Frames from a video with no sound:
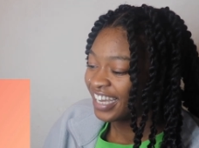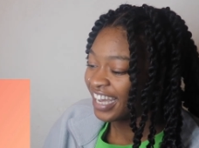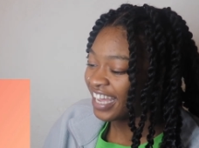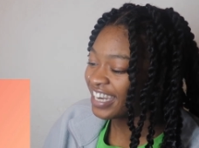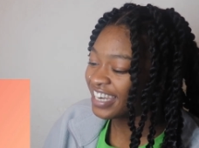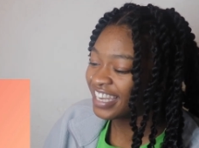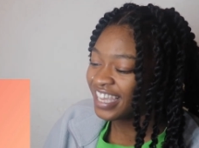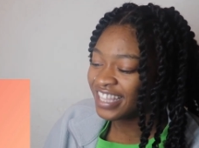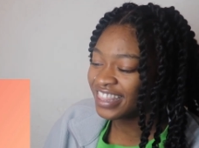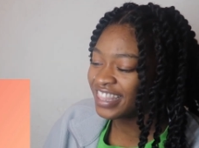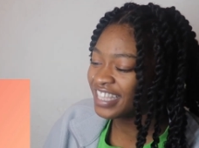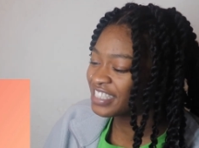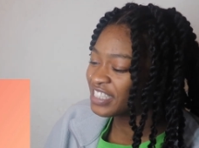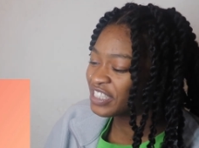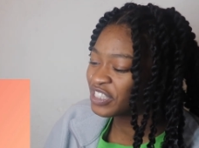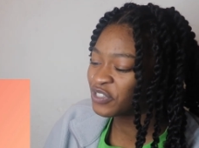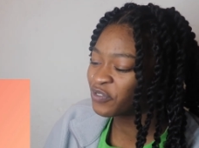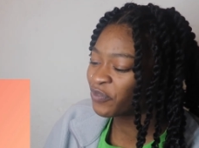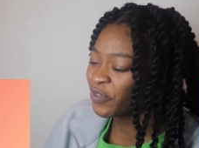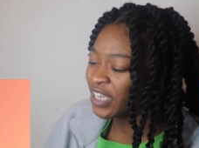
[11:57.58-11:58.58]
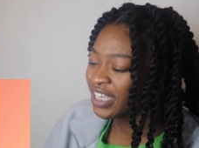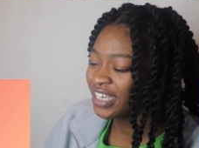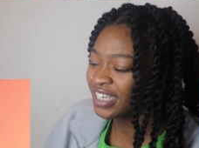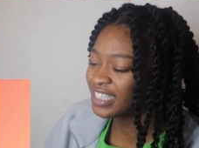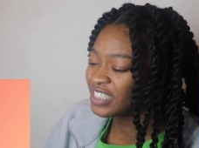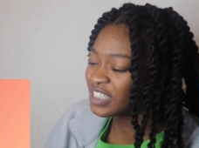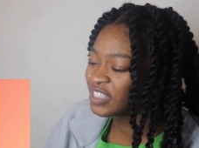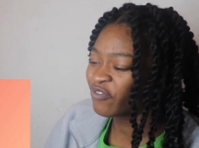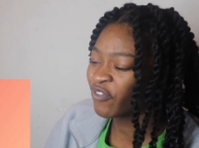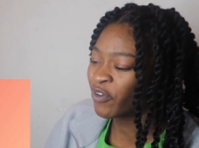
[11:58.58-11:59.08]
I need this
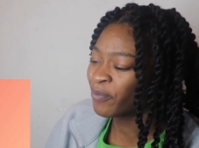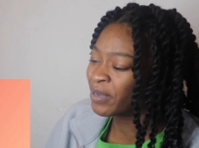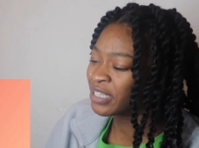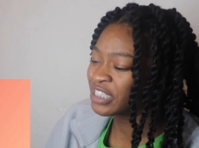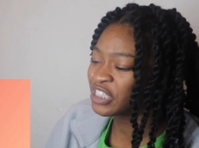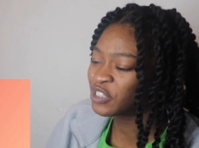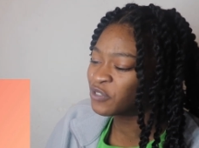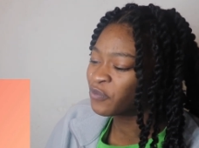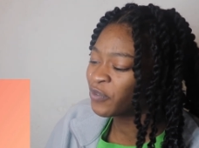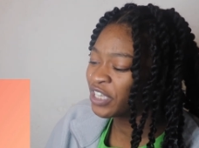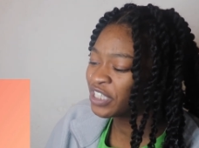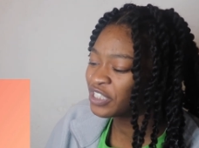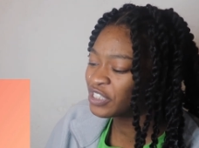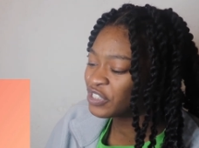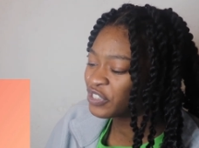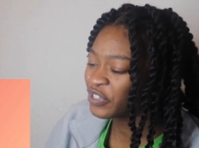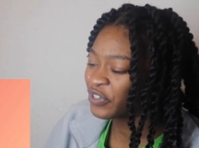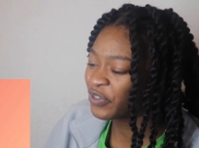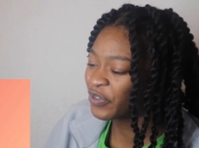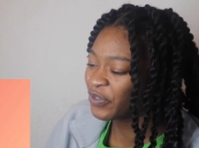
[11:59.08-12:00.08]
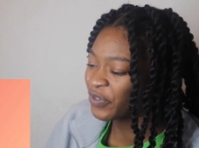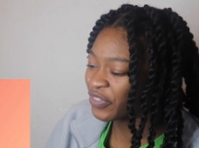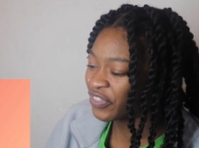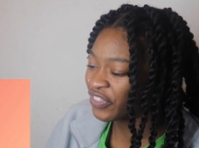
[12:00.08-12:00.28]
sweetness for my sweet tooth.